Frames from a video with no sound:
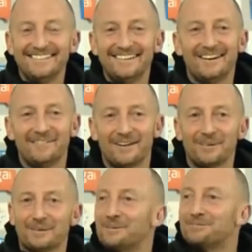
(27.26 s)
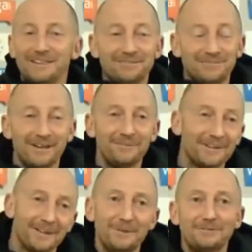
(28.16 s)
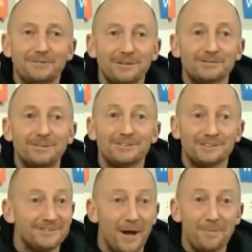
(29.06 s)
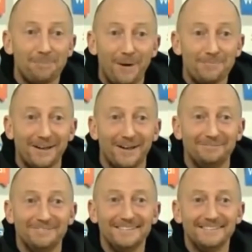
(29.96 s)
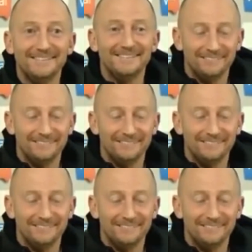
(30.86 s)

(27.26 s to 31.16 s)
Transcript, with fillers: oh, I've had a word with FIFA and we're going to move Christmas, it's no problem.